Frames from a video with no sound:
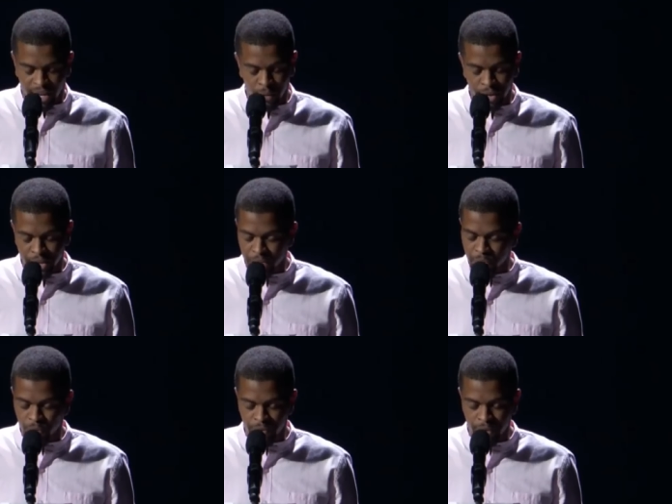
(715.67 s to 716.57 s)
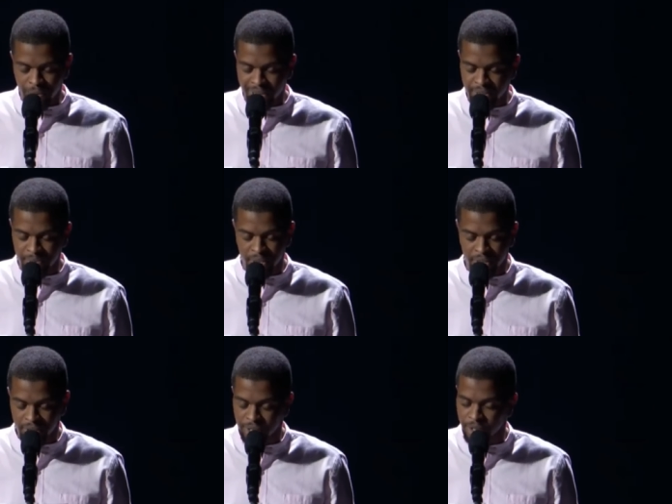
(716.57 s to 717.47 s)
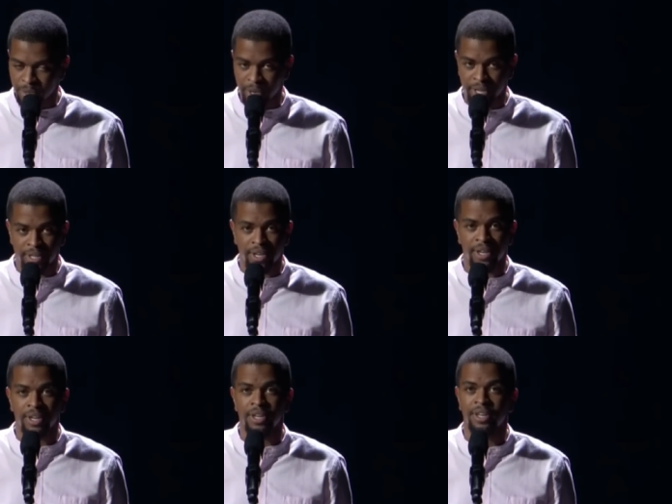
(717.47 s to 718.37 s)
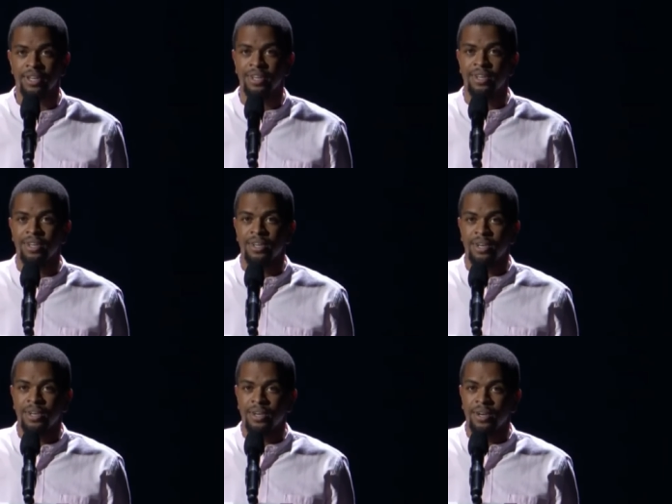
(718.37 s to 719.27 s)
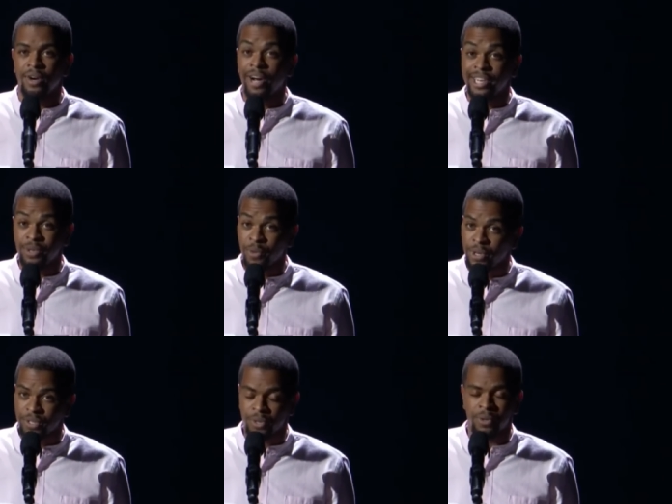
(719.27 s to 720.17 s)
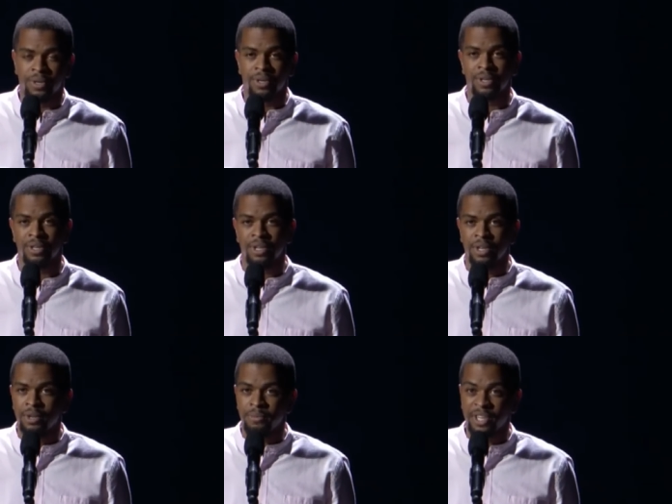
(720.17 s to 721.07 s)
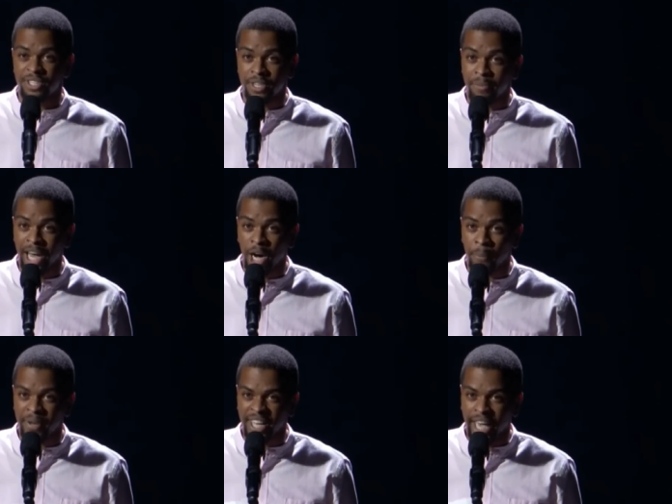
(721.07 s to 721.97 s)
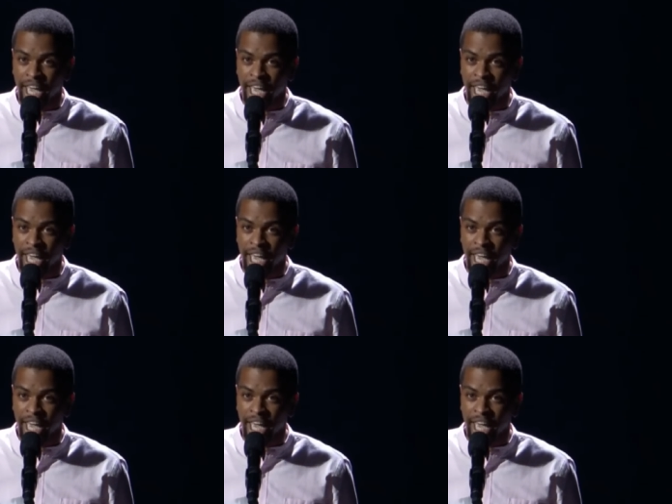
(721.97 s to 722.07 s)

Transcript: I wanted to move on, but I simply couldn't turn the page. Or I didn't want to, because somehow being